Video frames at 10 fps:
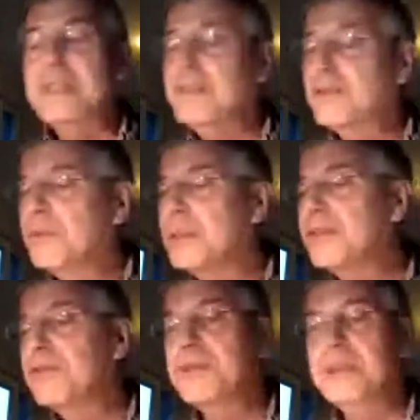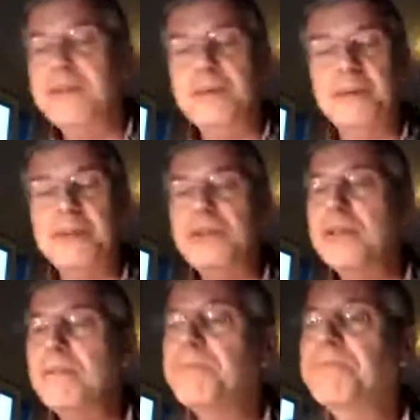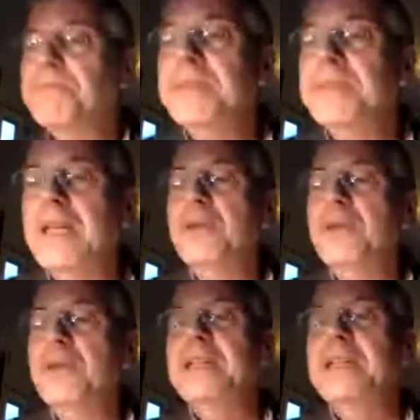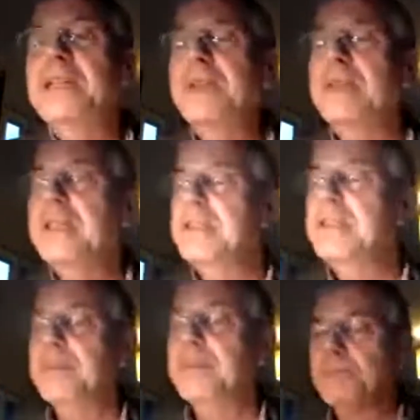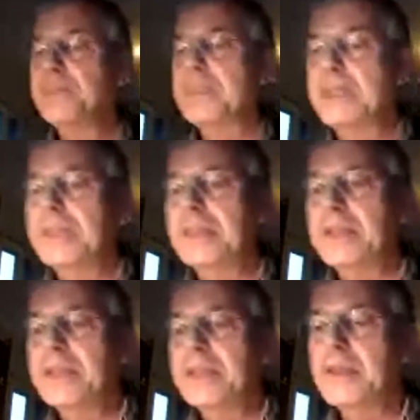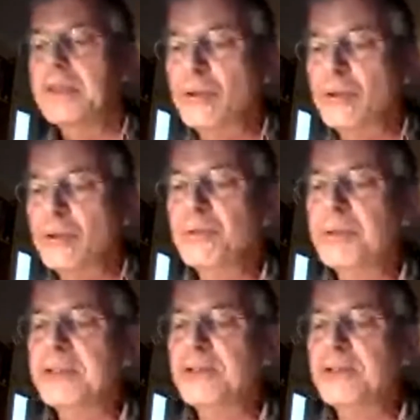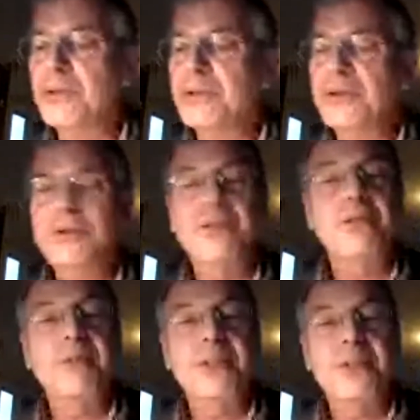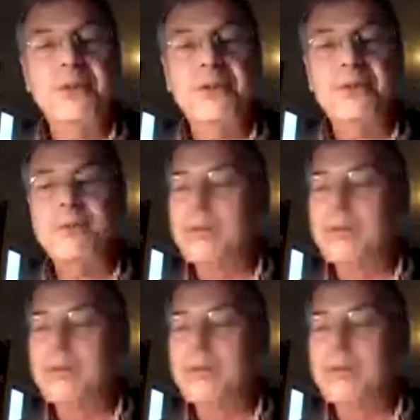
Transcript: As for this question, now the next one is also by Joy. Joy is a very curious mind.